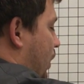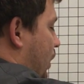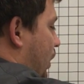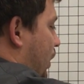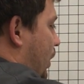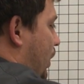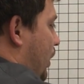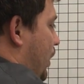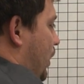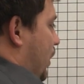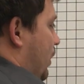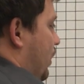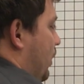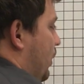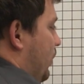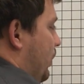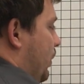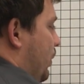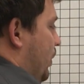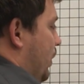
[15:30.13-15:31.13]
and
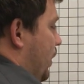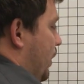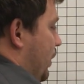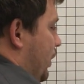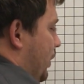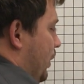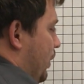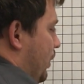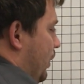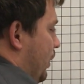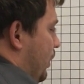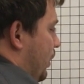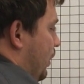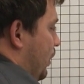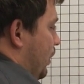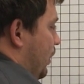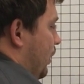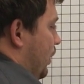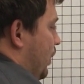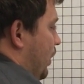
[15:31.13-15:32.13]
over 1.
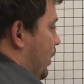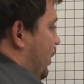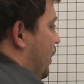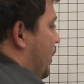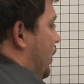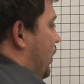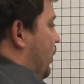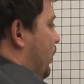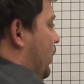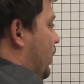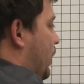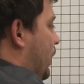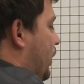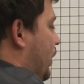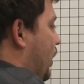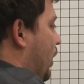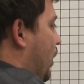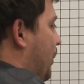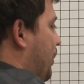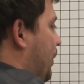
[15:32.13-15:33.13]
We're going to
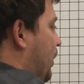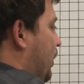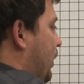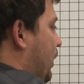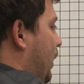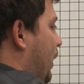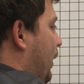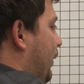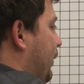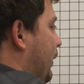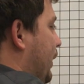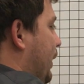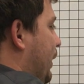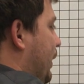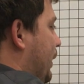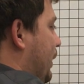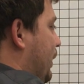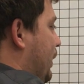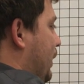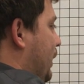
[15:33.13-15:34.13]
go up 11
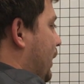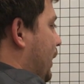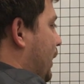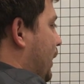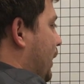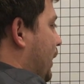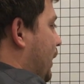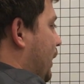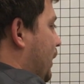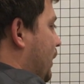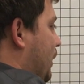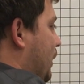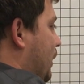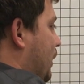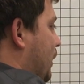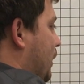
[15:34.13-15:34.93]
again,